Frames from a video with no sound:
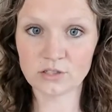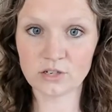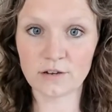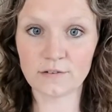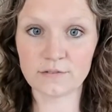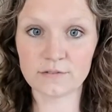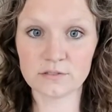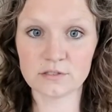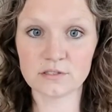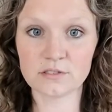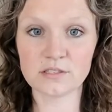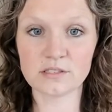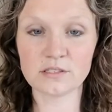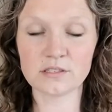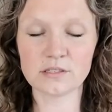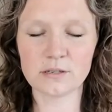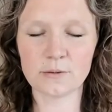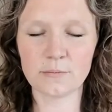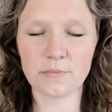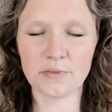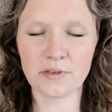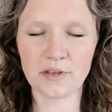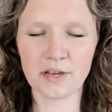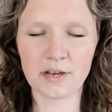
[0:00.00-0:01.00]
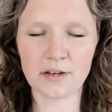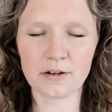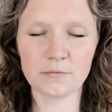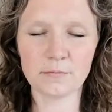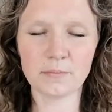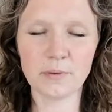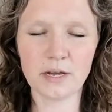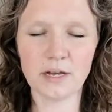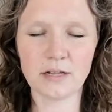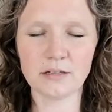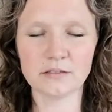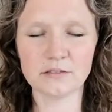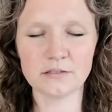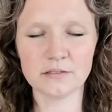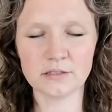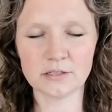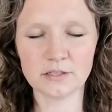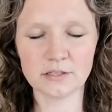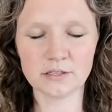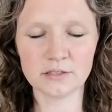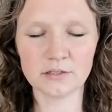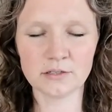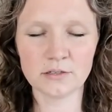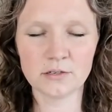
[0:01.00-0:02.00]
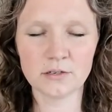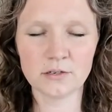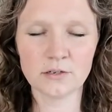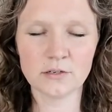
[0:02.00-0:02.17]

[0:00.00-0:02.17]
obviously something out of balance here.